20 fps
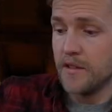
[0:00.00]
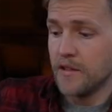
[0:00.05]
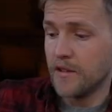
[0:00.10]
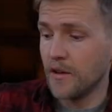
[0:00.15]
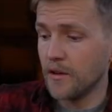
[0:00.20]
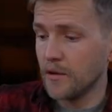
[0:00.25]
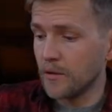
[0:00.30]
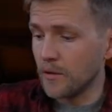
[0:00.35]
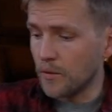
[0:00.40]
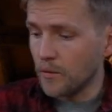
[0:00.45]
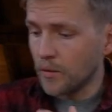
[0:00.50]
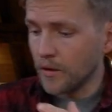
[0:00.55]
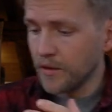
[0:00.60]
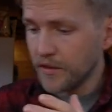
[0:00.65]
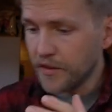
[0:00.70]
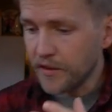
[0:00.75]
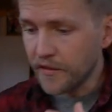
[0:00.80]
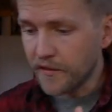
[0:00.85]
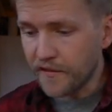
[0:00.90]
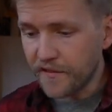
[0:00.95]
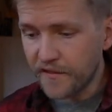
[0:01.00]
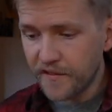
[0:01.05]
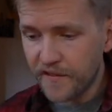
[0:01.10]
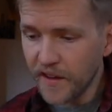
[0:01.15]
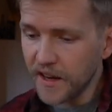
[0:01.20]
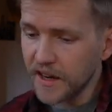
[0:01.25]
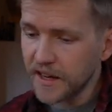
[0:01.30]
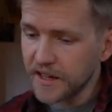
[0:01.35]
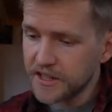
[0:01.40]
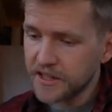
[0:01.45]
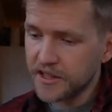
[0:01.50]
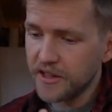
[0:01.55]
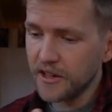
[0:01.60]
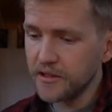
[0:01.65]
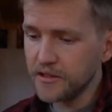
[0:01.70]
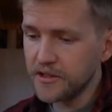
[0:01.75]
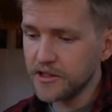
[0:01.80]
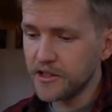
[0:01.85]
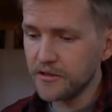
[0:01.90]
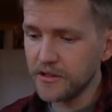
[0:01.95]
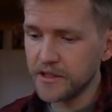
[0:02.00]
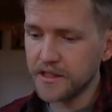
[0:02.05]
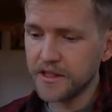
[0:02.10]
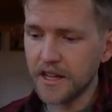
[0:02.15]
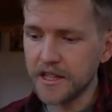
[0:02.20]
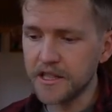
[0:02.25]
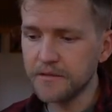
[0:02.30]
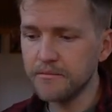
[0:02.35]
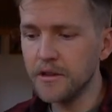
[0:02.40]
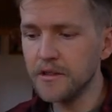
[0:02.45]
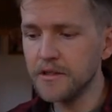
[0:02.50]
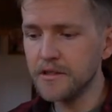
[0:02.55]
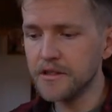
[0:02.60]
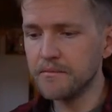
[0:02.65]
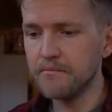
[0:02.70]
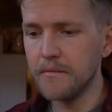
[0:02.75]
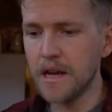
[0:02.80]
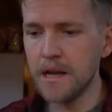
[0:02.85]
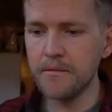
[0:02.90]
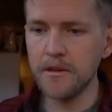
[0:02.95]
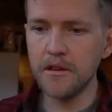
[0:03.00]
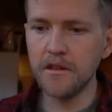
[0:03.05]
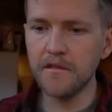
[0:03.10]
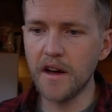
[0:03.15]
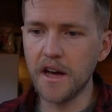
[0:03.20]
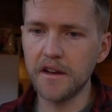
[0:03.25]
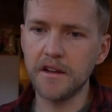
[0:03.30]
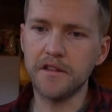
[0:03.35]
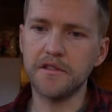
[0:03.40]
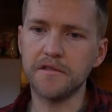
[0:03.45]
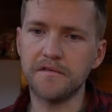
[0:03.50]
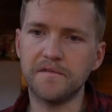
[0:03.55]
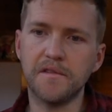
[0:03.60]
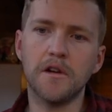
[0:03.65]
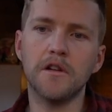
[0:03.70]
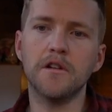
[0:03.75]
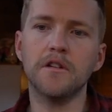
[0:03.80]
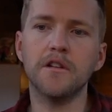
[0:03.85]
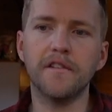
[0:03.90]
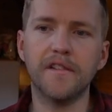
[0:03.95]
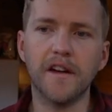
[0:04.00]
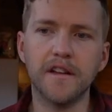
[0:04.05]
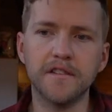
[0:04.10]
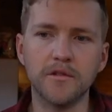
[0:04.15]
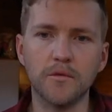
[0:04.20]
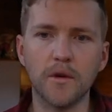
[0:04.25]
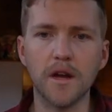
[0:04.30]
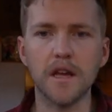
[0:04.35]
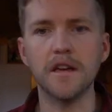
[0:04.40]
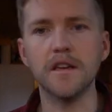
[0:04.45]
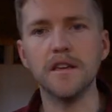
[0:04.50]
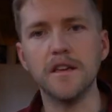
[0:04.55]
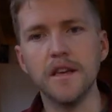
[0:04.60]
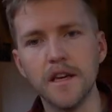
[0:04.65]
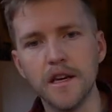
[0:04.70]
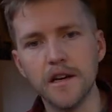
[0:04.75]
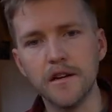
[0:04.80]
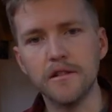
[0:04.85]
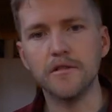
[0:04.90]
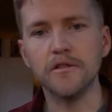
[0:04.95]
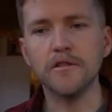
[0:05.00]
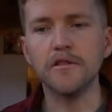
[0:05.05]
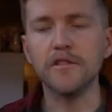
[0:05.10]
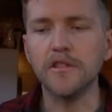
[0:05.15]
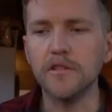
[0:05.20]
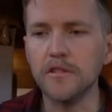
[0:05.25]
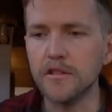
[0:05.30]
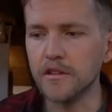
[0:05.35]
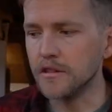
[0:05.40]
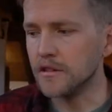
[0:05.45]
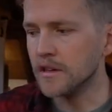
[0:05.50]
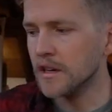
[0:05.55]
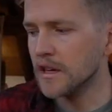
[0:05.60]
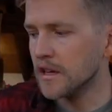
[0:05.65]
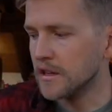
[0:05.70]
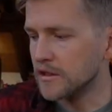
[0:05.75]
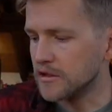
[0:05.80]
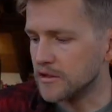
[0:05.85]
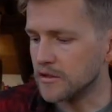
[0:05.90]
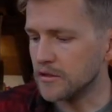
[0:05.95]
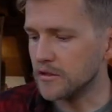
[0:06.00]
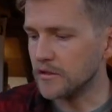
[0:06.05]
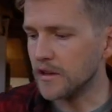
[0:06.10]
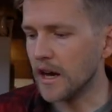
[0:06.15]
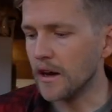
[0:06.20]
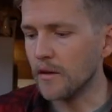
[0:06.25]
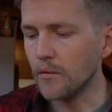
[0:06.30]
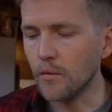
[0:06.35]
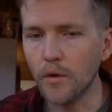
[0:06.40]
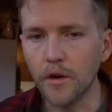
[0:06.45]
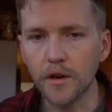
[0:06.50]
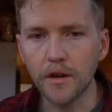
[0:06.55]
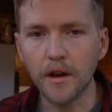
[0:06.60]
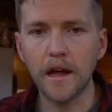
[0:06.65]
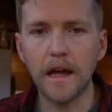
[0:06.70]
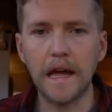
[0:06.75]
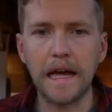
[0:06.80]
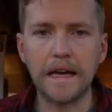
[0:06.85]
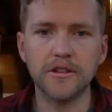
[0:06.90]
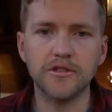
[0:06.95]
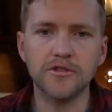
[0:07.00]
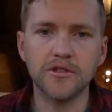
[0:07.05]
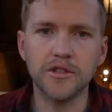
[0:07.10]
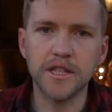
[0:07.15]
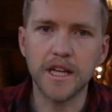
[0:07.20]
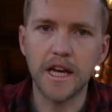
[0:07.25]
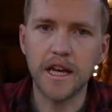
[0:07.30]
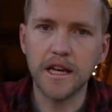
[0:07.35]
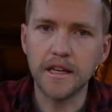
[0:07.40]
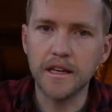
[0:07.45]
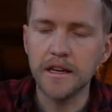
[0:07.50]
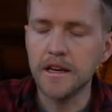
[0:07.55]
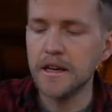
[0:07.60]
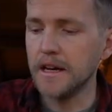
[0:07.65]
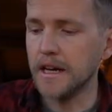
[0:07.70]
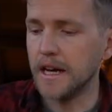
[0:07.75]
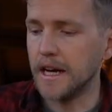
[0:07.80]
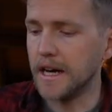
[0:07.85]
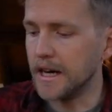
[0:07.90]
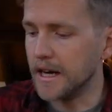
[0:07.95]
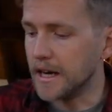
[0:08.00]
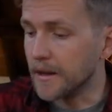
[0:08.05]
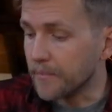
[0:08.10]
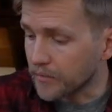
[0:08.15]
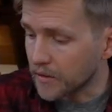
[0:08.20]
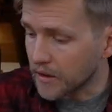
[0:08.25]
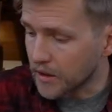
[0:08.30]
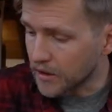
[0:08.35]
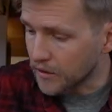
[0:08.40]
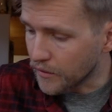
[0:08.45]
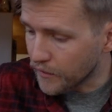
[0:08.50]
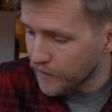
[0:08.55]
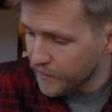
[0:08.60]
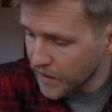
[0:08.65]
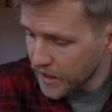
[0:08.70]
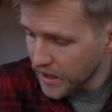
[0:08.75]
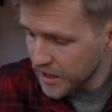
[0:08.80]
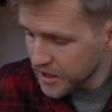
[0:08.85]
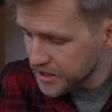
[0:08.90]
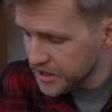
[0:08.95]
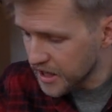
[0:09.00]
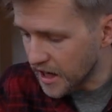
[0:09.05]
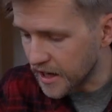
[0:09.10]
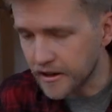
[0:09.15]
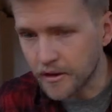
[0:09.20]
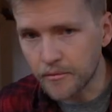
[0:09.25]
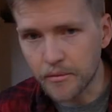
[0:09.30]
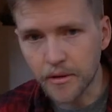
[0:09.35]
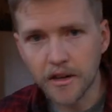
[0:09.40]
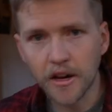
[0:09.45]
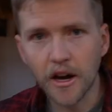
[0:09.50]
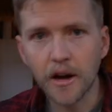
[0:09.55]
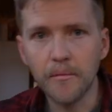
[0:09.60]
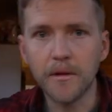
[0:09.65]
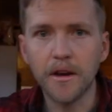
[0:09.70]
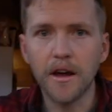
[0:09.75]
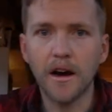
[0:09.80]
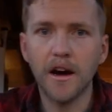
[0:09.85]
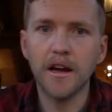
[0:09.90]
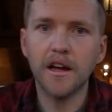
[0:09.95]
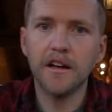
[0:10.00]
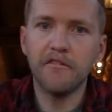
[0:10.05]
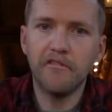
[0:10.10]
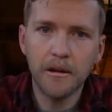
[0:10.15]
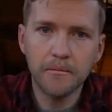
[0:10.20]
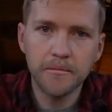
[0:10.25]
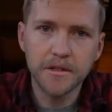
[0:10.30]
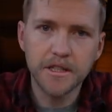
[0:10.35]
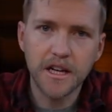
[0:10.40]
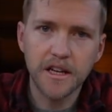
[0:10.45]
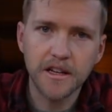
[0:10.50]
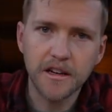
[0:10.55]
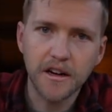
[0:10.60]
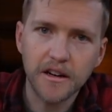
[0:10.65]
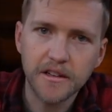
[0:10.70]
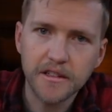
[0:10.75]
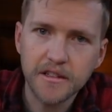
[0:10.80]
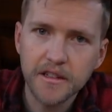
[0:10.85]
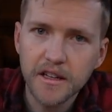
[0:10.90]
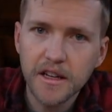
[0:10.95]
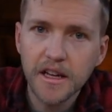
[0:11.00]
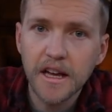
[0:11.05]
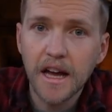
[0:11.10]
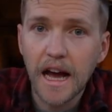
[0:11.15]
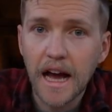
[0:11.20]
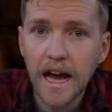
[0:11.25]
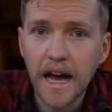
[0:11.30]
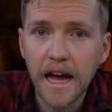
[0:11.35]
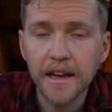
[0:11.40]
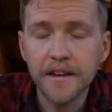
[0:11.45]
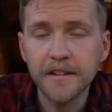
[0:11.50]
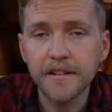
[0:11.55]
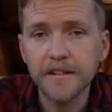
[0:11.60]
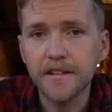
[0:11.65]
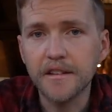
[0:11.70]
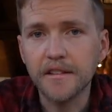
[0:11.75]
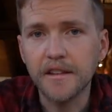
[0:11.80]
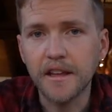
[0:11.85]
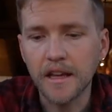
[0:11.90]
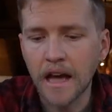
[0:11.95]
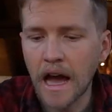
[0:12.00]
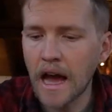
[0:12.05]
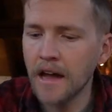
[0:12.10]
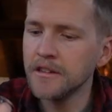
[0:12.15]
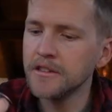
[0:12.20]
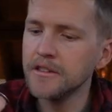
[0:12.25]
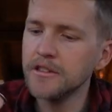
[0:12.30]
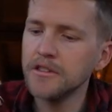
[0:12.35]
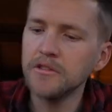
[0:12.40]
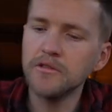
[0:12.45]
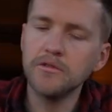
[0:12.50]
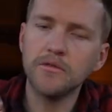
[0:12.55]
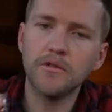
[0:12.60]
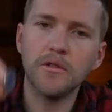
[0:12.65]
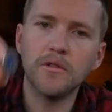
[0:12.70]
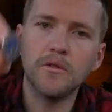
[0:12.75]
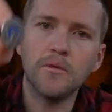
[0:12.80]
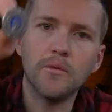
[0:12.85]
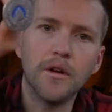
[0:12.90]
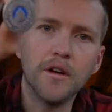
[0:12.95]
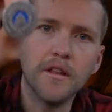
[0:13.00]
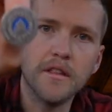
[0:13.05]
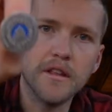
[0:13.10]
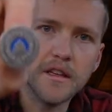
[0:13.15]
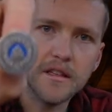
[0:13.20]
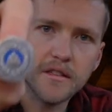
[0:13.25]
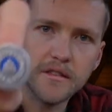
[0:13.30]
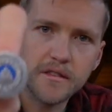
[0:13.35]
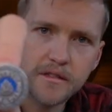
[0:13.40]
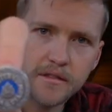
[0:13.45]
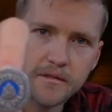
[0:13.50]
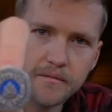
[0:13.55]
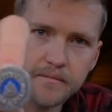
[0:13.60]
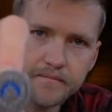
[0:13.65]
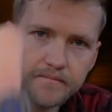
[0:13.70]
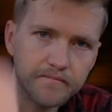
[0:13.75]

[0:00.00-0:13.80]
So once you've finished those 2 assessments, maybe you've had a defer, you've had to wait a year, or you could do that 1 extra day, you finish and you become an IFMGA guide, and they hand you one of these.